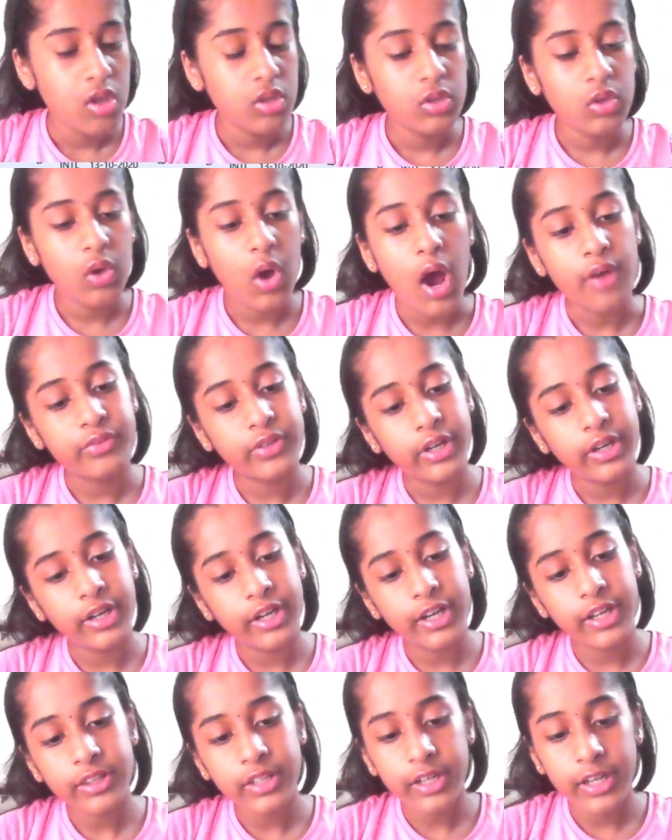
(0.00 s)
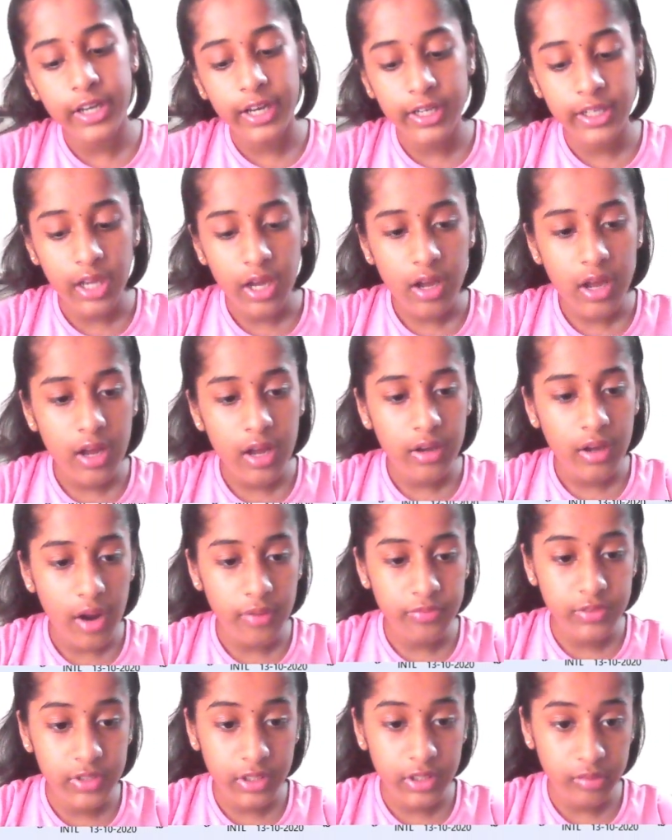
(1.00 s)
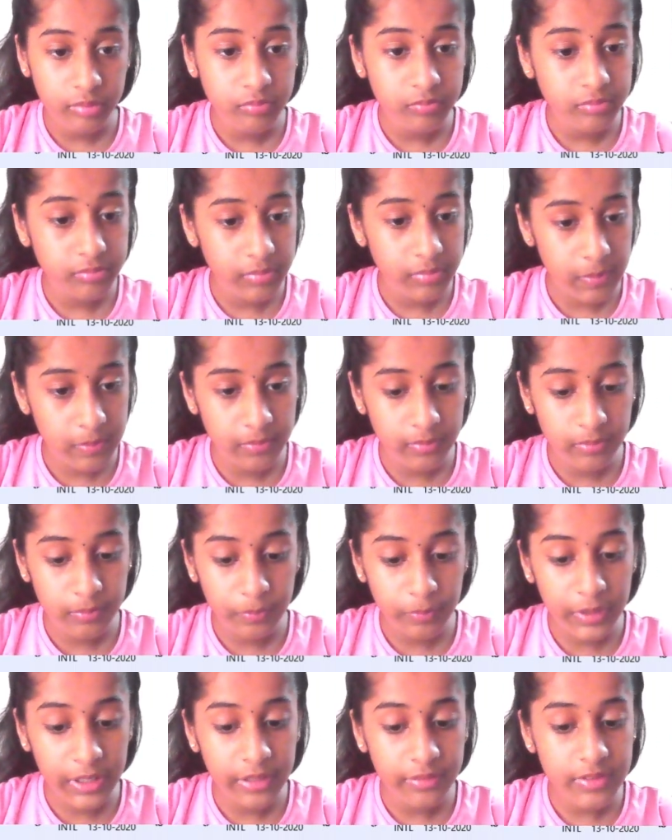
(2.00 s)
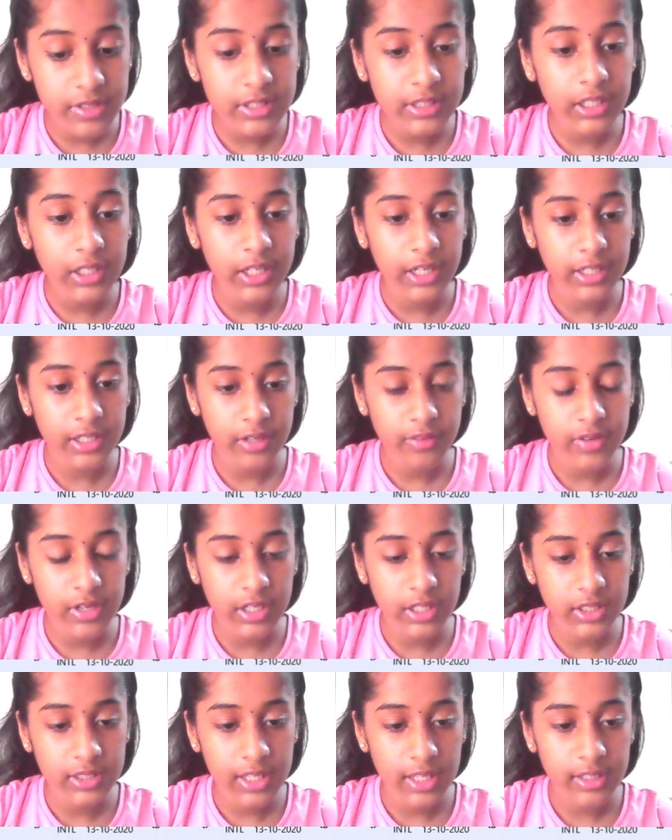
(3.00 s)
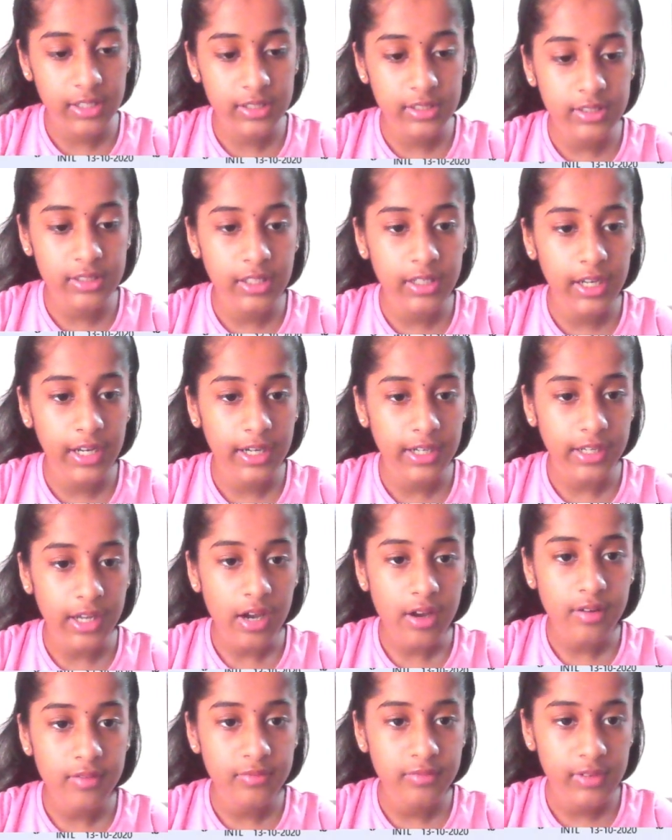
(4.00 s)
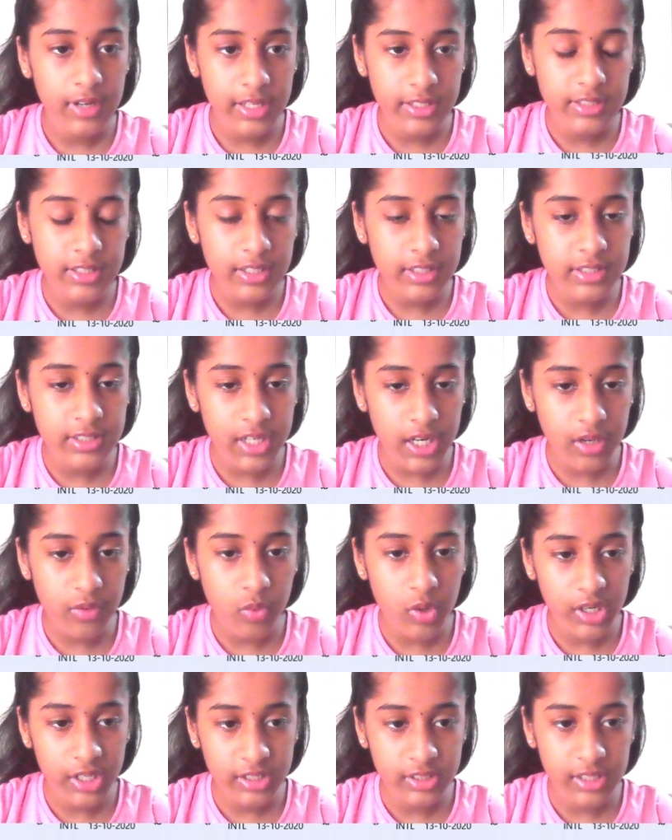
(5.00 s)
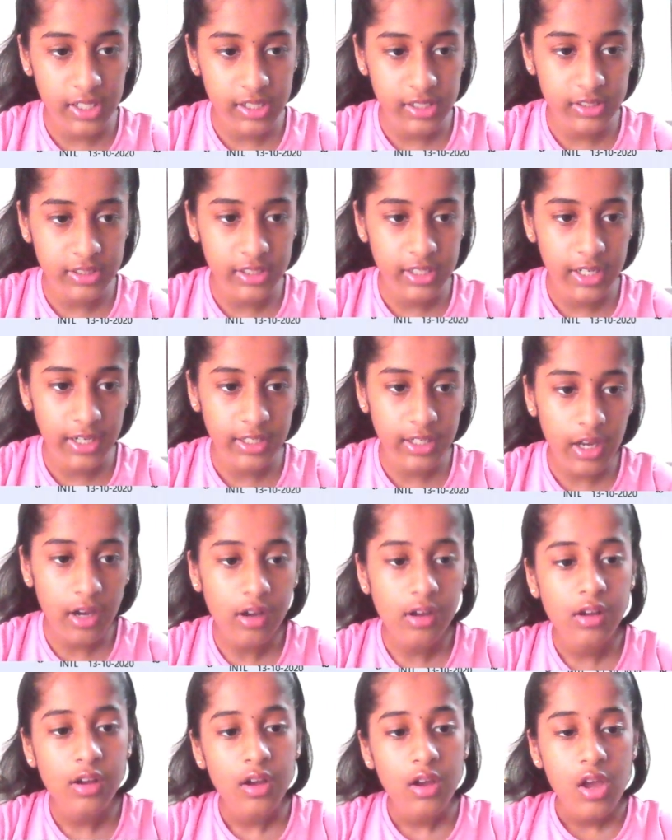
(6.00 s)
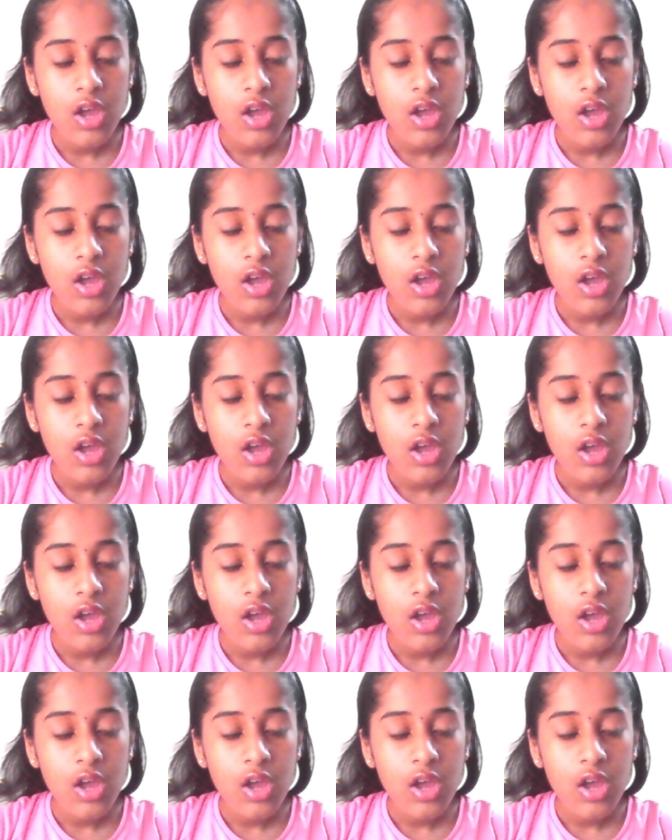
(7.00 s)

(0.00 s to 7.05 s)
So after reading the data, after giving the data, we're going to say this is the data. Let's just check what is there in the data.